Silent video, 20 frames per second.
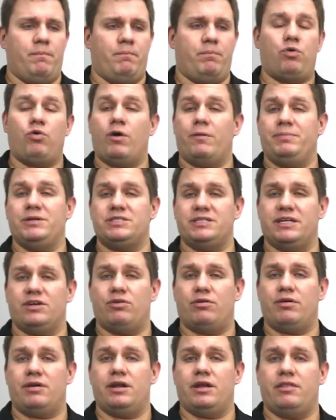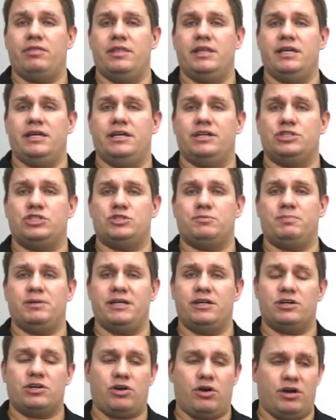porpoising, or the
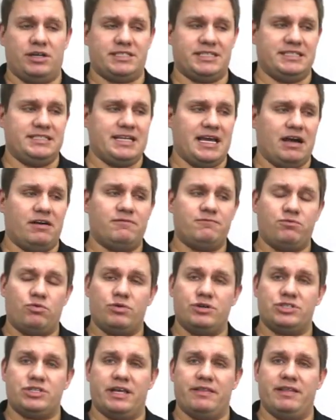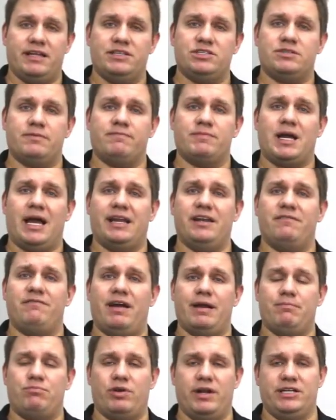splitter causing downforce and then some kind of
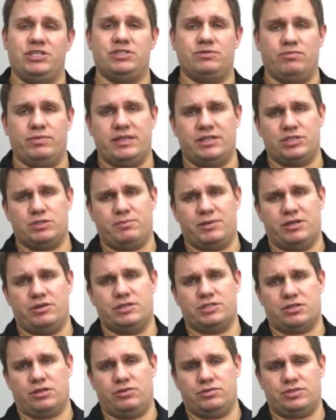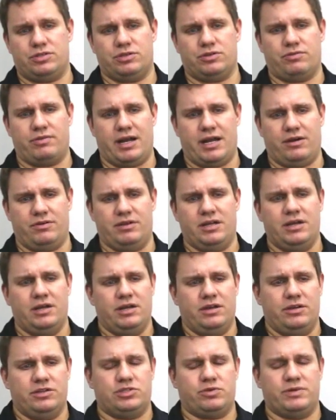vibration when the splitter is close to the ground.
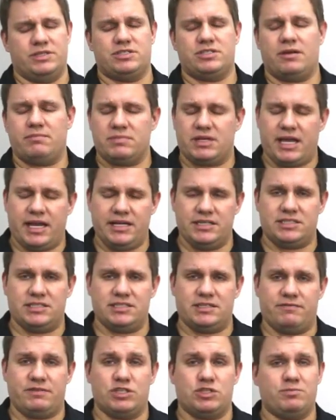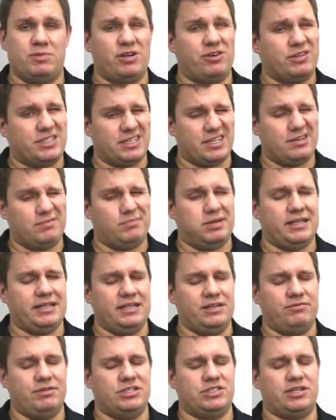So in some cases, if the splitter isn't
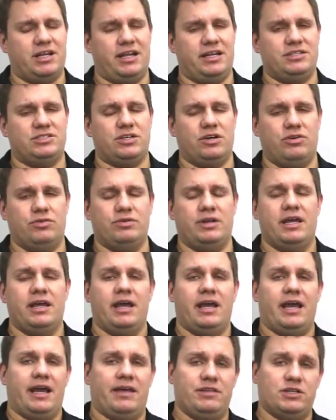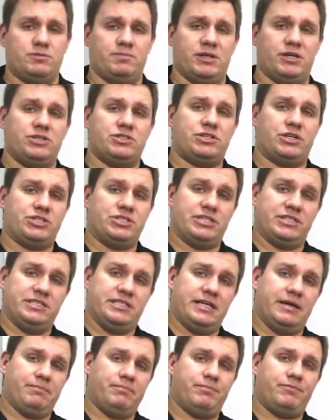completely rigid on its own and the splitter starts to
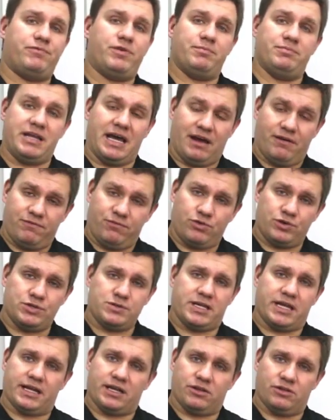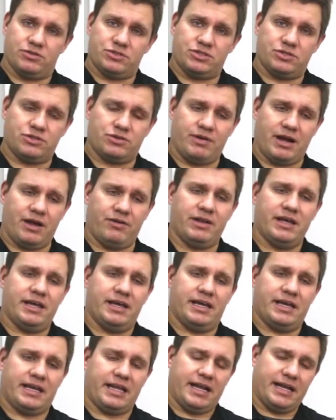dip from downforce getting close to the ground,
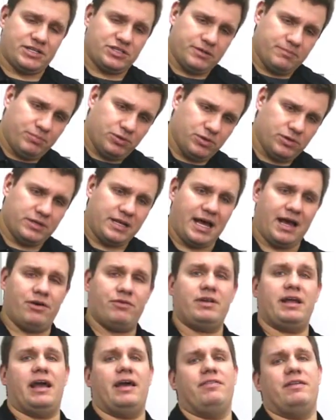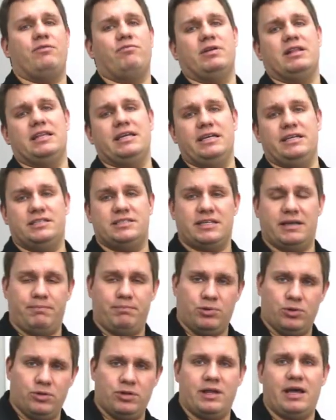it can actually pull down and then release and
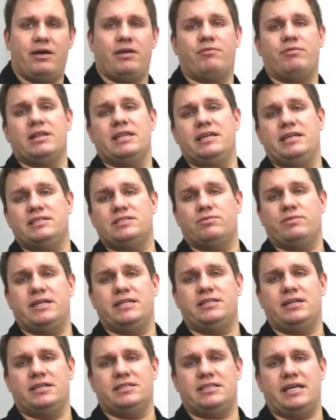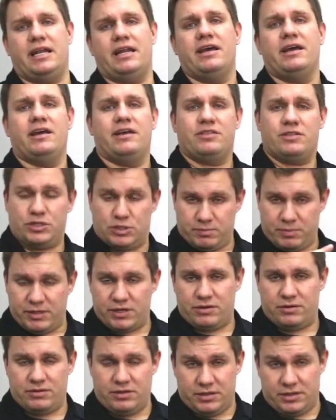pull down and release. And when it does that,
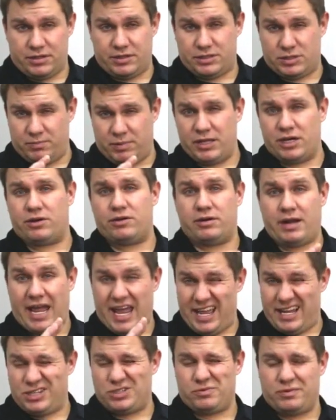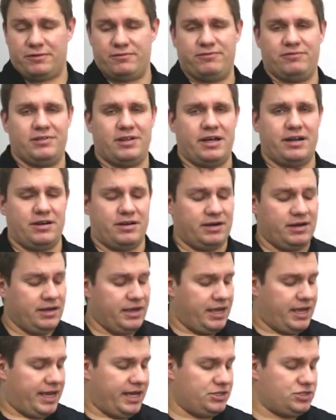the splitter edge will flutter.
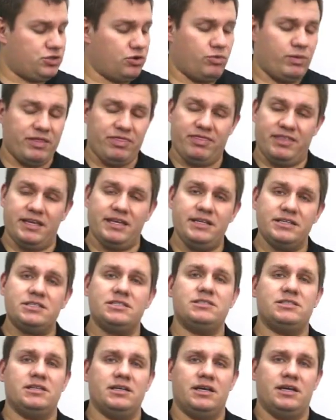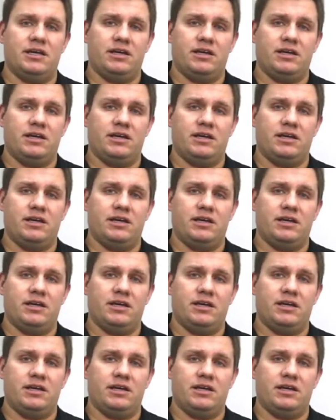And so what these